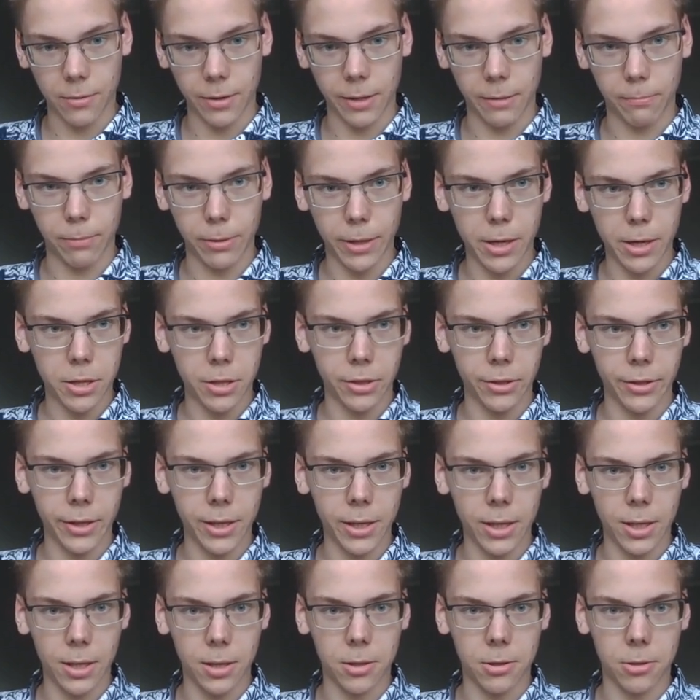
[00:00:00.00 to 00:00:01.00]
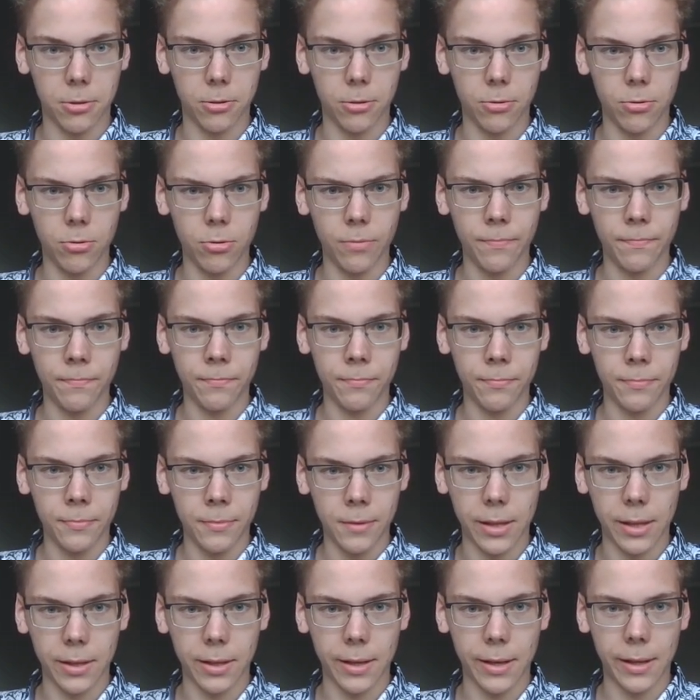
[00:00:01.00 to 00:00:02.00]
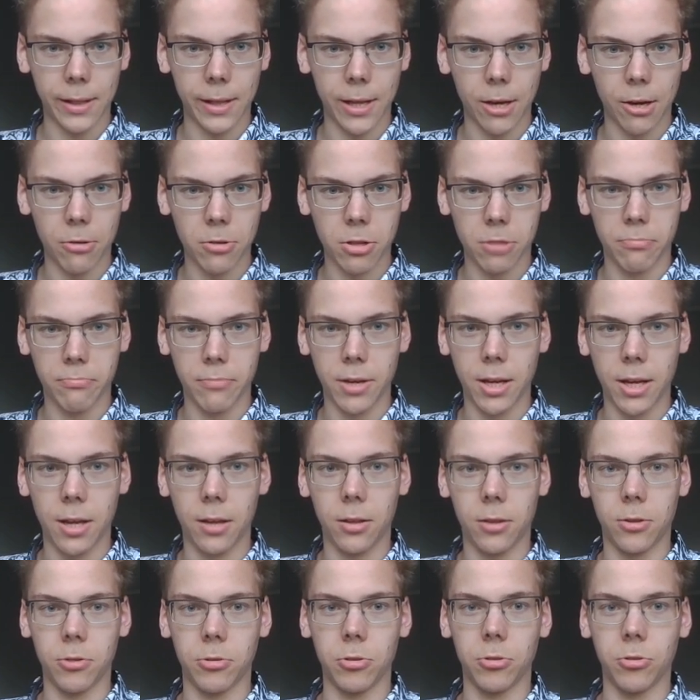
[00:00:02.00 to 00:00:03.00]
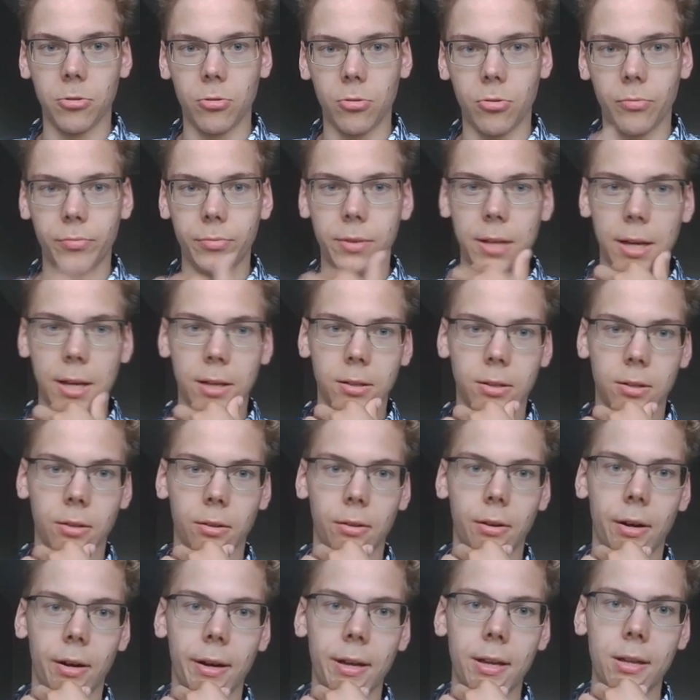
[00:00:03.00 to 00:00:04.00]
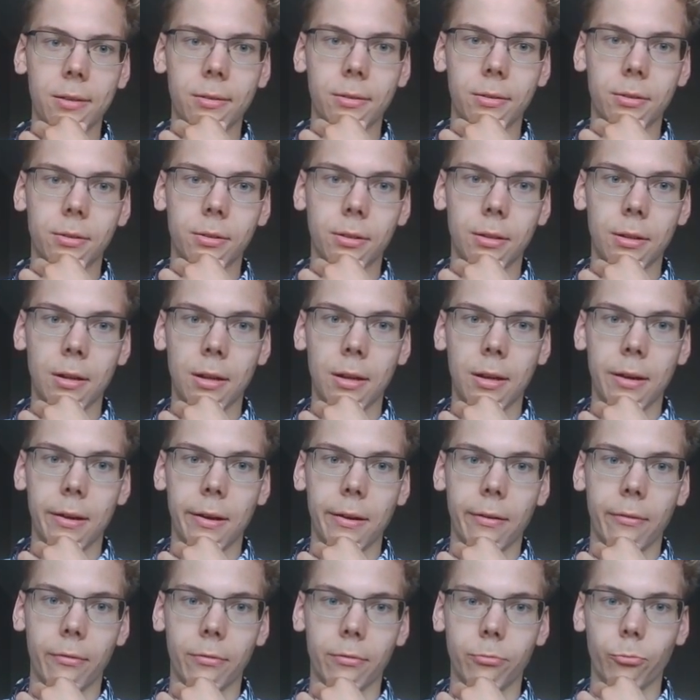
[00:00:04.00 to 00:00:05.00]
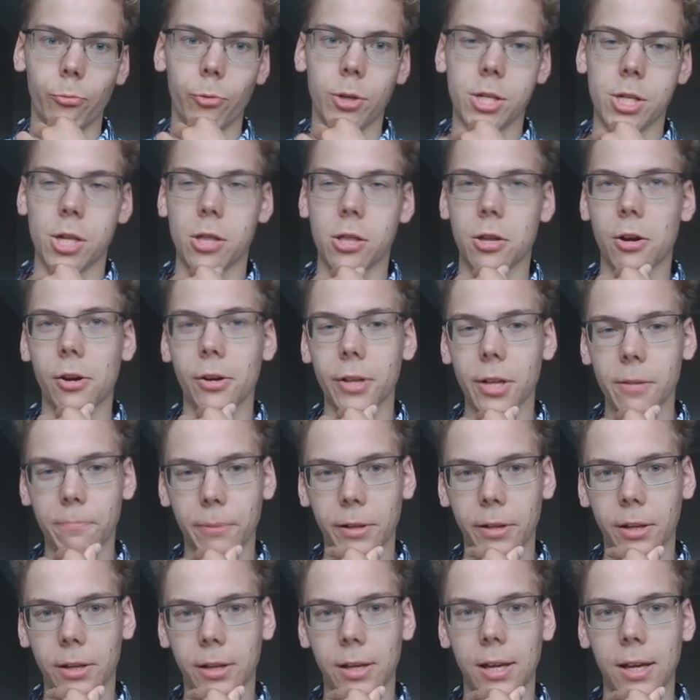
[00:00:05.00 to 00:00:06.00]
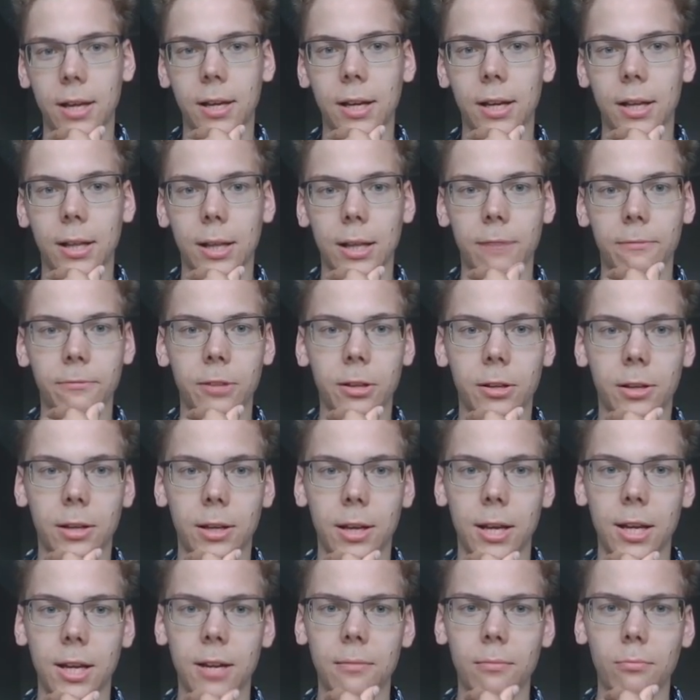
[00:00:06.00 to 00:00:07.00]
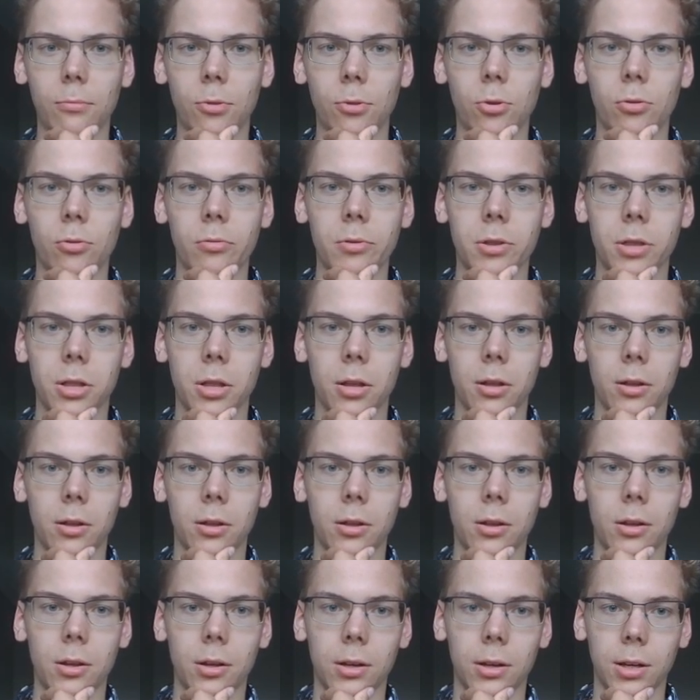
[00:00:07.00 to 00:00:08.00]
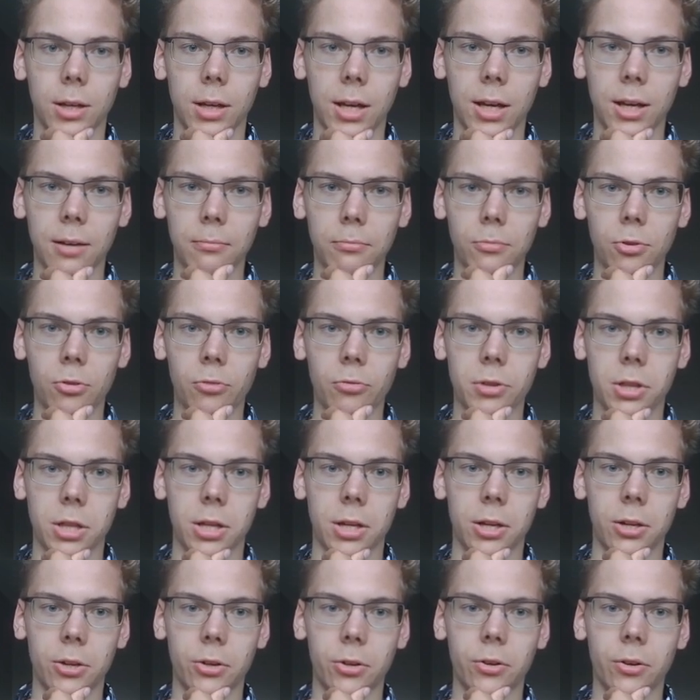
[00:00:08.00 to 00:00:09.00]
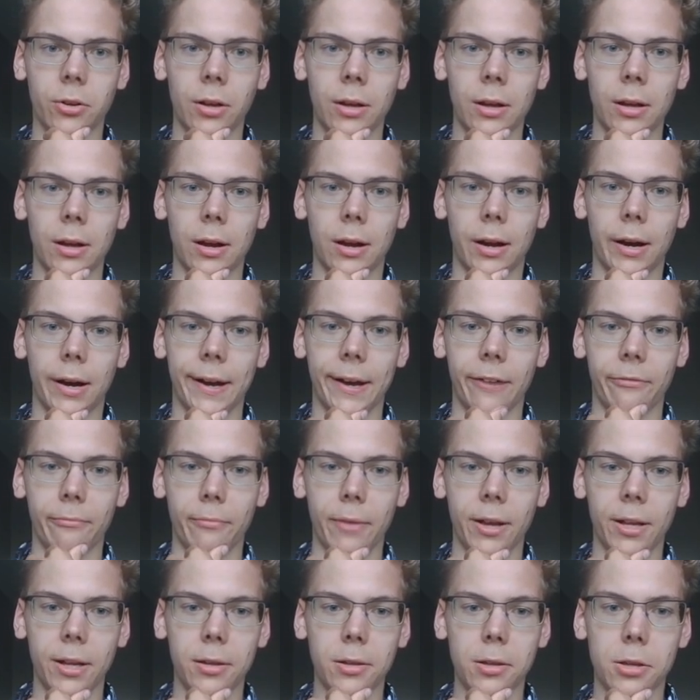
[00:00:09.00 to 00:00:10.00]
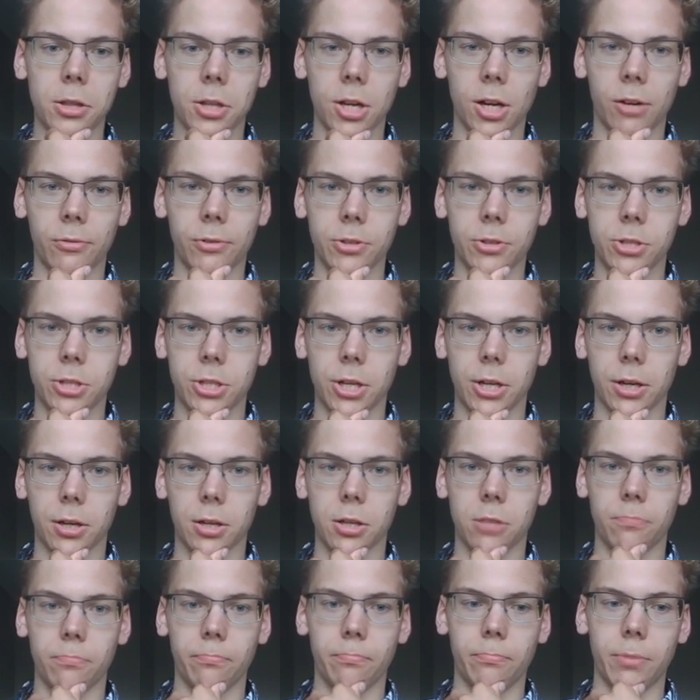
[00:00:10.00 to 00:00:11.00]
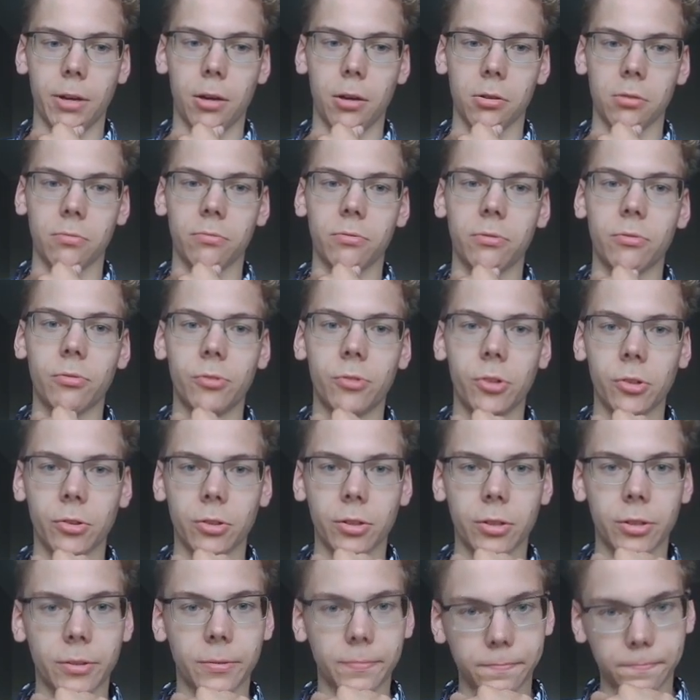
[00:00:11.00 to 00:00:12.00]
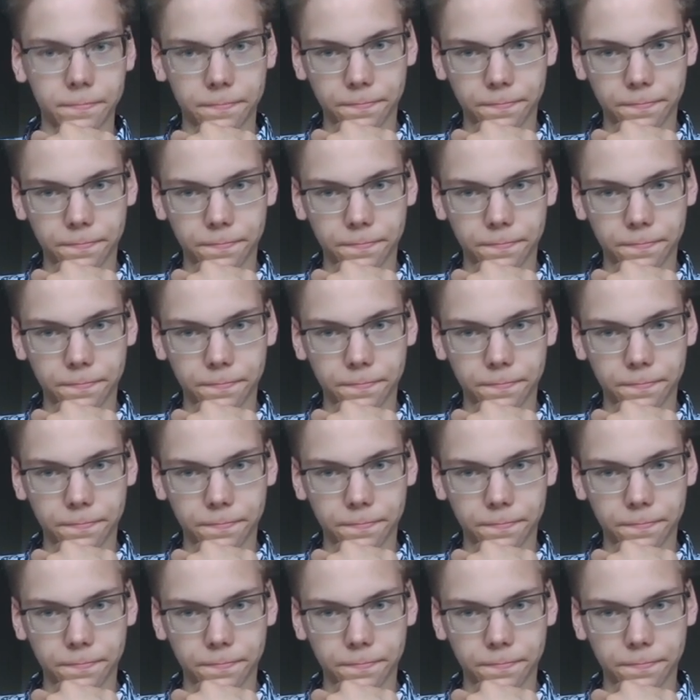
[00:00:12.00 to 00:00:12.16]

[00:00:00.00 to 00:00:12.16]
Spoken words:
He plays knight e2. That allows me to take the knight, which is guarded by the king. And if the king moves here, I have many discovered checks because of the rook.